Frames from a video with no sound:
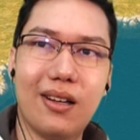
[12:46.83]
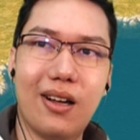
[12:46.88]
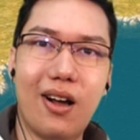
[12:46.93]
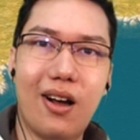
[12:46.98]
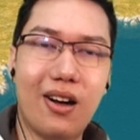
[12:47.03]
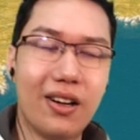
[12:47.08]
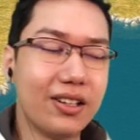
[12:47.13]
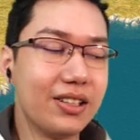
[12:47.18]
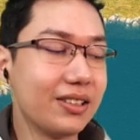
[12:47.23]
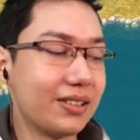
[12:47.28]

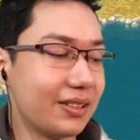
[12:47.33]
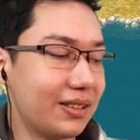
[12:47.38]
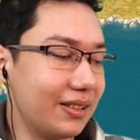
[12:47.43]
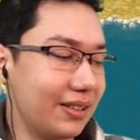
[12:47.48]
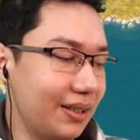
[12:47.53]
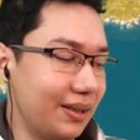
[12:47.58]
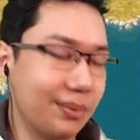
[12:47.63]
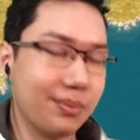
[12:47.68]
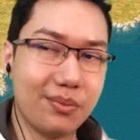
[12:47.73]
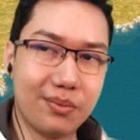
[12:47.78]

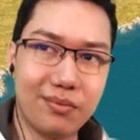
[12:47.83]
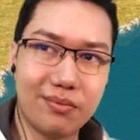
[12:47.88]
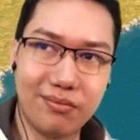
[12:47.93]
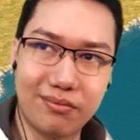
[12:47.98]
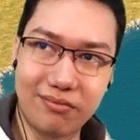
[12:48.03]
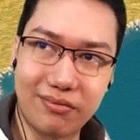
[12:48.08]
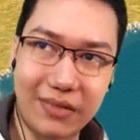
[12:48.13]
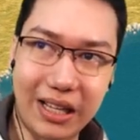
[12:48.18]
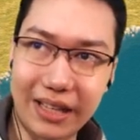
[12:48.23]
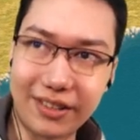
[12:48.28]
Honestly,
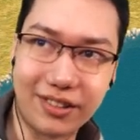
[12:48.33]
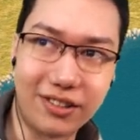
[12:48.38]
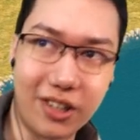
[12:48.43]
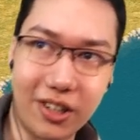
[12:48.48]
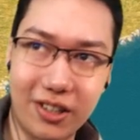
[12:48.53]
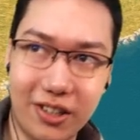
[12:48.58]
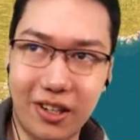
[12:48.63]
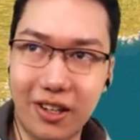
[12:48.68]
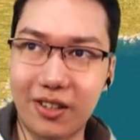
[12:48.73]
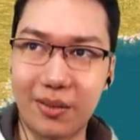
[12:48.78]
that's
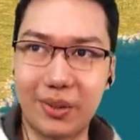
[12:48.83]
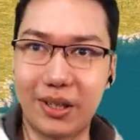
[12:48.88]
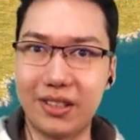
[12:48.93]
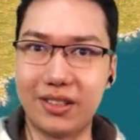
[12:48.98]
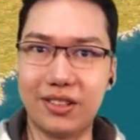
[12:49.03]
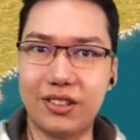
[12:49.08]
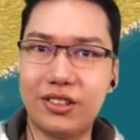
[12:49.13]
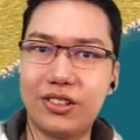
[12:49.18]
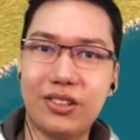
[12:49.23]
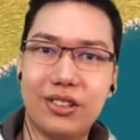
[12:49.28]
not a lot of
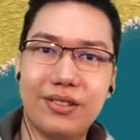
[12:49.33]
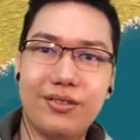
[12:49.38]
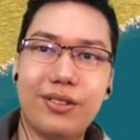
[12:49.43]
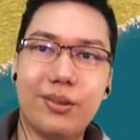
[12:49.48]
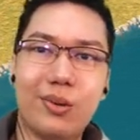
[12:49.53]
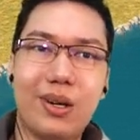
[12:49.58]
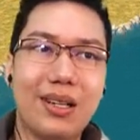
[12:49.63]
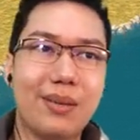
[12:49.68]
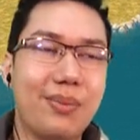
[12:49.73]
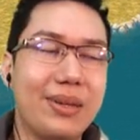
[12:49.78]
money. If you
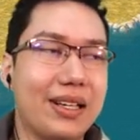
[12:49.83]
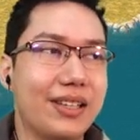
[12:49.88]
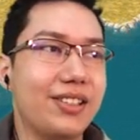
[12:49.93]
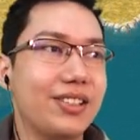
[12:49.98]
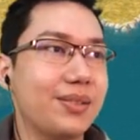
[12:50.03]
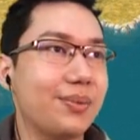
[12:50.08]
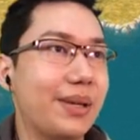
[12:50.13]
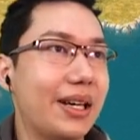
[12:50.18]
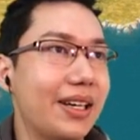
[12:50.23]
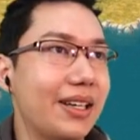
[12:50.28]
want to play it,
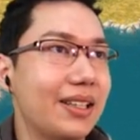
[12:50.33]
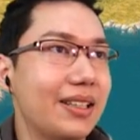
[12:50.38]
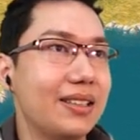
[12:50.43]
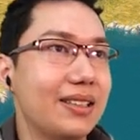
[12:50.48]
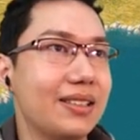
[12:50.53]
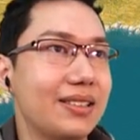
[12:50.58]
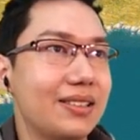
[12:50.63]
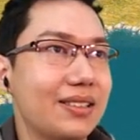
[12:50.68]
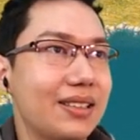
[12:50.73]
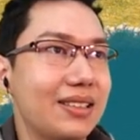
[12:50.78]
just buy it.
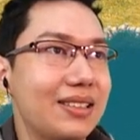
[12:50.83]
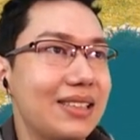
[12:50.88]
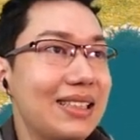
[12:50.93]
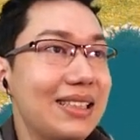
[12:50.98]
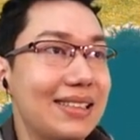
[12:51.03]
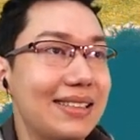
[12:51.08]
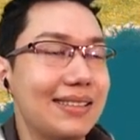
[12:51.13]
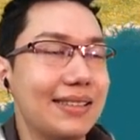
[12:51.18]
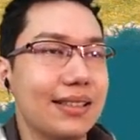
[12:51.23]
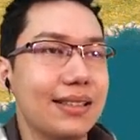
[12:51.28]
It's it's
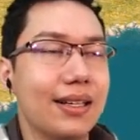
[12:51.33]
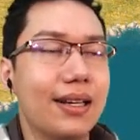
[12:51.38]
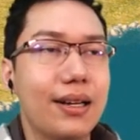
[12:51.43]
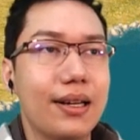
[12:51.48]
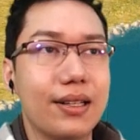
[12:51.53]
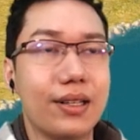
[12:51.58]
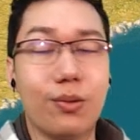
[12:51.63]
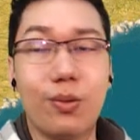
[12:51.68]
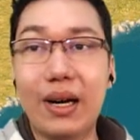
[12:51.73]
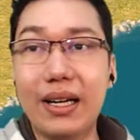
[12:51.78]
easy.
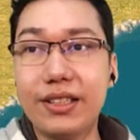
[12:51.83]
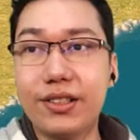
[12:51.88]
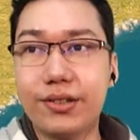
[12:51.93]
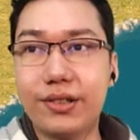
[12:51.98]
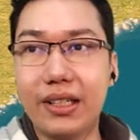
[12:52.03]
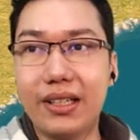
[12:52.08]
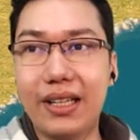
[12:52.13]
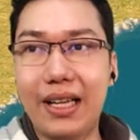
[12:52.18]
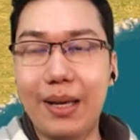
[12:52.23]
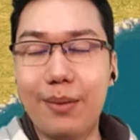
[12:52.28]
The
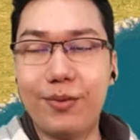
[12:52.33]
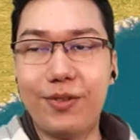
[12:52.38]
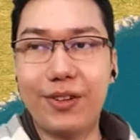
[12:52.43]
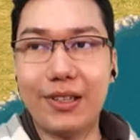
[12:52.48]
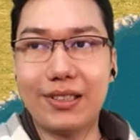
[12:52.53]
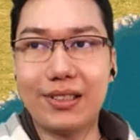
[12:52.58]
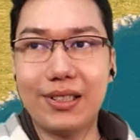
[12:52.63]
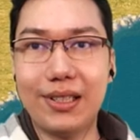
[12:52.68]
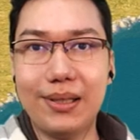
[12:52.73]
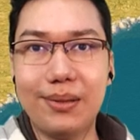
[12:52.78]
widescreen game
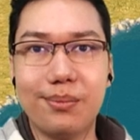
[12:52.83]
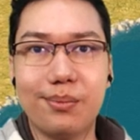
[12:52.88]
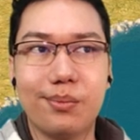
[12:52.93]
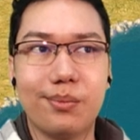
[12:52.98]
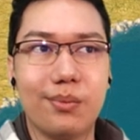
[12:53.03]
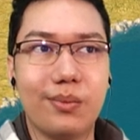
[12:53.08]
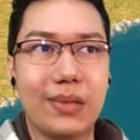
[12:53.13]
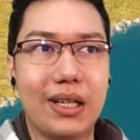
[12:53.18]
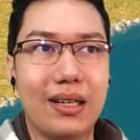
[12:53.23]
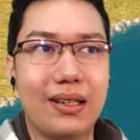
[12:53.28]
fixer,
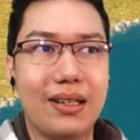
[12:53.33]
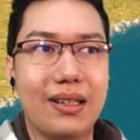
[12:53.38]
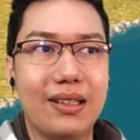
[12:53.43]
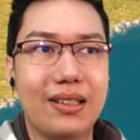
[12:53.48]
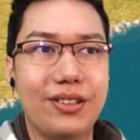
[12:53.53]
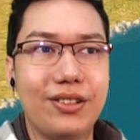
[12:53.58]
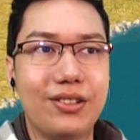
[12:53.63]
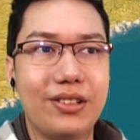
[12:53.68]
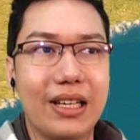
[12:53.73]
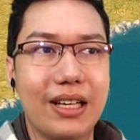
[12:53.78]
uh,
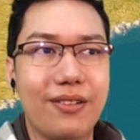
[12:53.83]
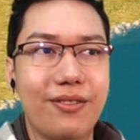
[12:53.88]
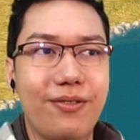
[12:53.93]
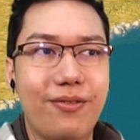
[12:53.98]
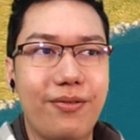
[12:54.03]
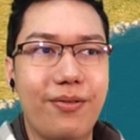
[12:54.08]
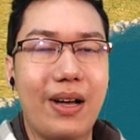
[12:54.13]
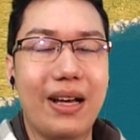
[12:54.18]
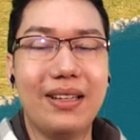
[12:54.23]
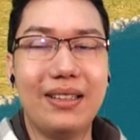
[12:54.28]
you can
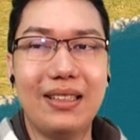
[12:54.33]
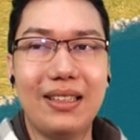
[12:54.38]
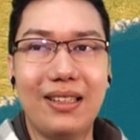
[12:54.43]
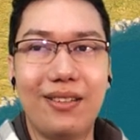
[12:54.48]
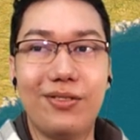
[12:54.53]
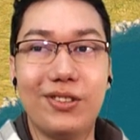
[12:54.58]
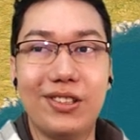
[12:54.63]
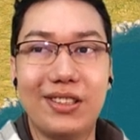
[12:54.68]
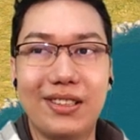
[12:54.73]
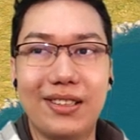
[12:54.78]
find it
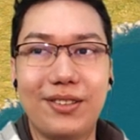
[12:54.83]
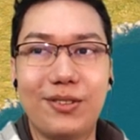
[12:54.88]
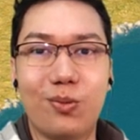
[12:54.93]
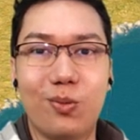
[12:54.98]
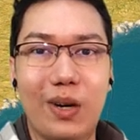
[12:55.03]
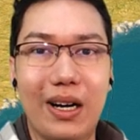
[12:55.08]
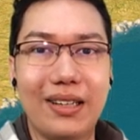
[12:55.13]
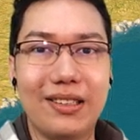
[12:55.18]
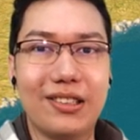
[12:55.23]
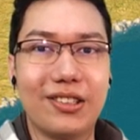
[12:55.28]
if you search
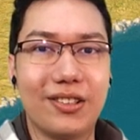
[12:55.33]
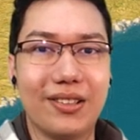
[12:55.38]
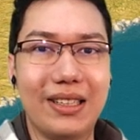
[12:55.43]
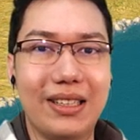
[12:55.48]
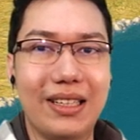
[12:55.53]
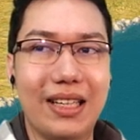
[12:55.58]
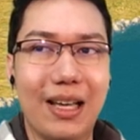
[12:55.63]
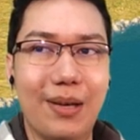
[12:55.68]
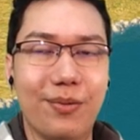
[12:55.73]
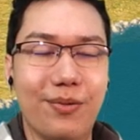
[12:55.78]

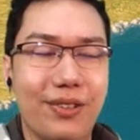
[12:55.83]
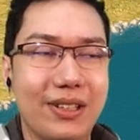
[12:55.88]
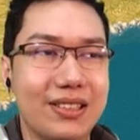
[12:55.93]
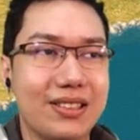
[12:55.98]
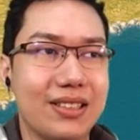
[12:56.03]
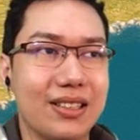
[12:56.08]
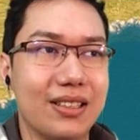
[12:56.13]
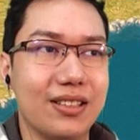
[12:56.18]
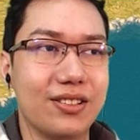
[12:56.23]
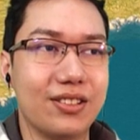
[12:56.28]
widescreen game
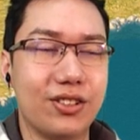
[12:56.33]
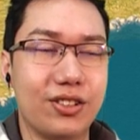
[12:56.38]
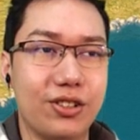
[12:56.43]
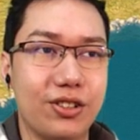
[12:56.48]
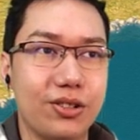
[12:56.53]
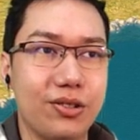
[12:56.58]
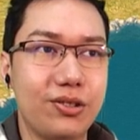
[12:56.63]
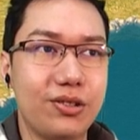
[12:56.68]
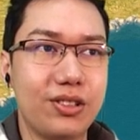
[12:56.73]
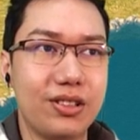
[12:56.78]
fixer
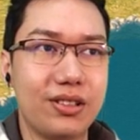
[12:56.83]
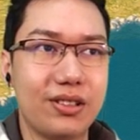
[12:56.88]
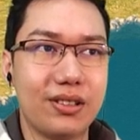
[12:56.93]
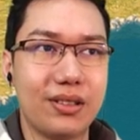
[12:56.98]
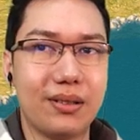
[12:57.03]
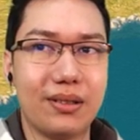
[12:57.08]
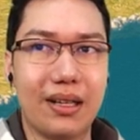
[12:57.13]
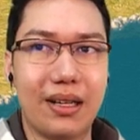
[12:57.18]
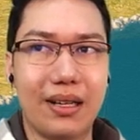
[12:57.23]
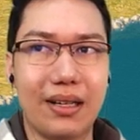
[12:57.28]
Zeus.
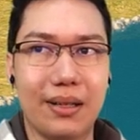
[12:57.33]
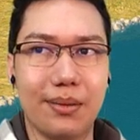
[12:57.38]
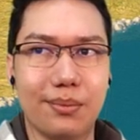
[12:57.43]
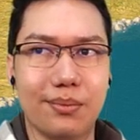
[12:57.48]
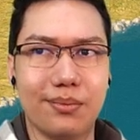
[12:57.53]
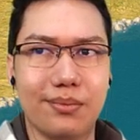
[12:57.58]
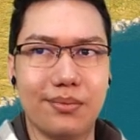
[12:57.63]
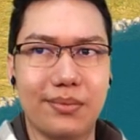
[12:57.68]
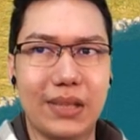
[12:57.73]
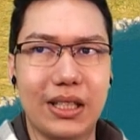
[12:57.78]

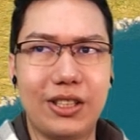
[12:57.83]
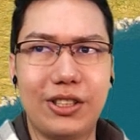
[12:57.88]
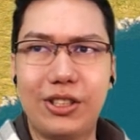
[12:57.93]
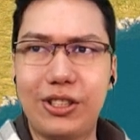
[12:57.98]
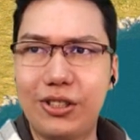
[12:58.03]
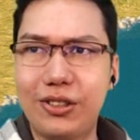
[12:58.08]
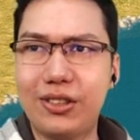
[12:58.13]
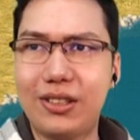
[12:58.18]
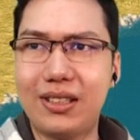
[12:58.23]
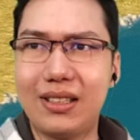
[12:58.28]
Um, it
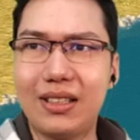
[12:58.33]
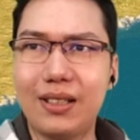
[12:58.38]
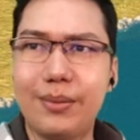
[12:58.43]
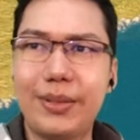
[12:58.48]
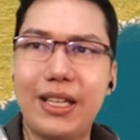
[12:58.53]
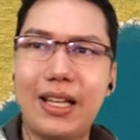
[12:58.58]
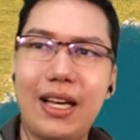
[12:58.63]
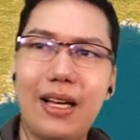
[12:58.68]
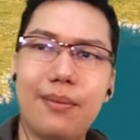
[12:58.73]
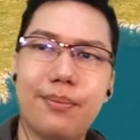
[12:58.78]
should still
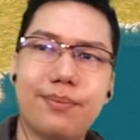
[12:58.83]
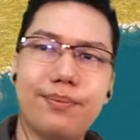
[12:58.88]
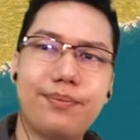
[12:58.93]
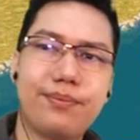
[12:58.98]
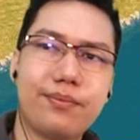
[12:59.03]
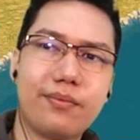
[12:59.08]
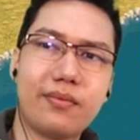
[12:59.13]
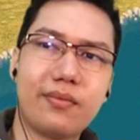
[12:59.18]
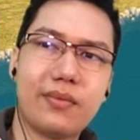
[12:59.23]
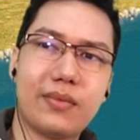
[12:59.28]
be there.
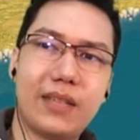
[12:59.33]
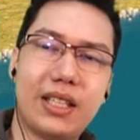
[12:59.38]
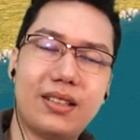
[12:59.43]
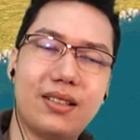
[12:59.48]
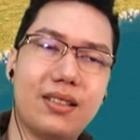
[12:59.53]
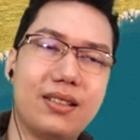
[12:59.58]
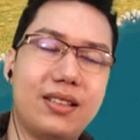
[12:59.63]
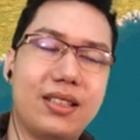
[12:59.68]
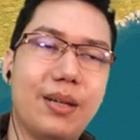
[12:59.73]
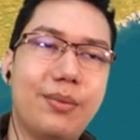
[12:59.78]
There's
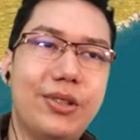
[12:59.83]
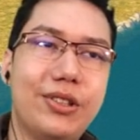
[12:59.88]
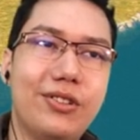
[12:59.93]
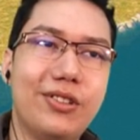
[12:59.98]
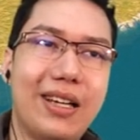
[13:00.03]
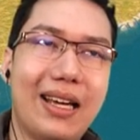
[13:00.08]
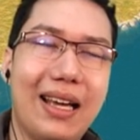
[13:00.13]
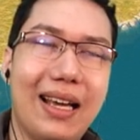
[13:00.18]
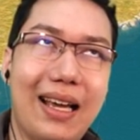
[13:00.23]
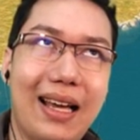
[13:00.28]
a
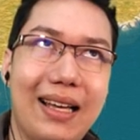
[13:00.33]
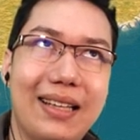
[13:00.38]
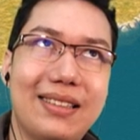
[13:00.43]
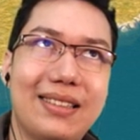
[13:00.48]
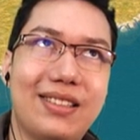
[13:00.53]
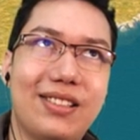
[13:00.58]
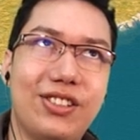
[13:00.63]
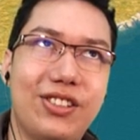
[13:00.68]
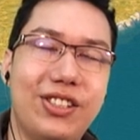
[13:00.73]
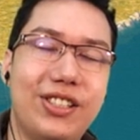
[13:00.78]

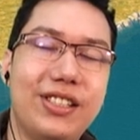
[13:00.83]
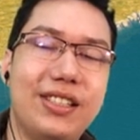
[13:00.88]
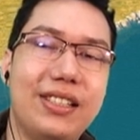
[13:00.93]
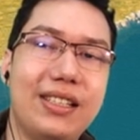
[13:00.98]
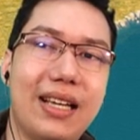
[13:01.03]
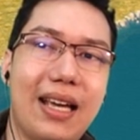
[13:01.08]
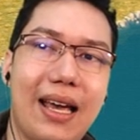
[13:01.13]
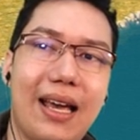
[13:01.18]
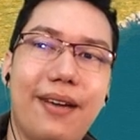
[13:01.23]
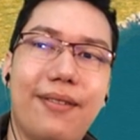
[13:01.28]

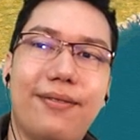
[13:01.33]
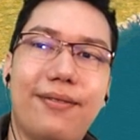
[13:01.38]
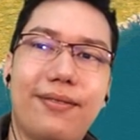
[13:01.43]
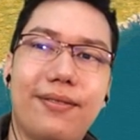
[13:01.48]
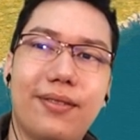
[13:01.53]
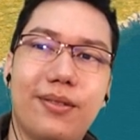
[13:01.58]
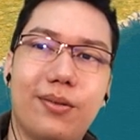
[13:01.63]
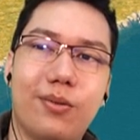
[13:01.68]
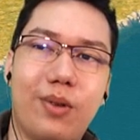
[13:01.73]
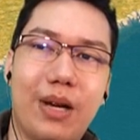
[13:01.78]
WSGF
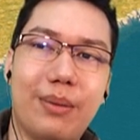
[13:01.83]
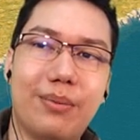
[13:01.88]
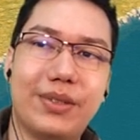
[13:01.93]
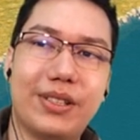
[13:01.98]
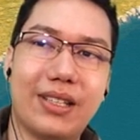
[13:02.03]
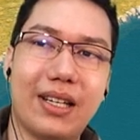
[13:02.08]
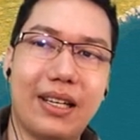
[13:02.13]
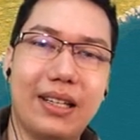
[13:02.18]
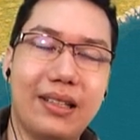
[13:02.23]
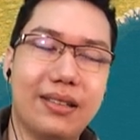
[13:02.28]

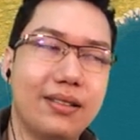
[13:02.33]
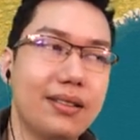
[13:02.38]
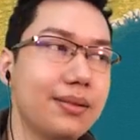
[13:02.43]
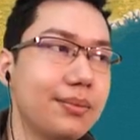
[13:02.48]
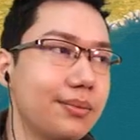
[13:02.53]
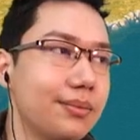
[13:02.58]
website.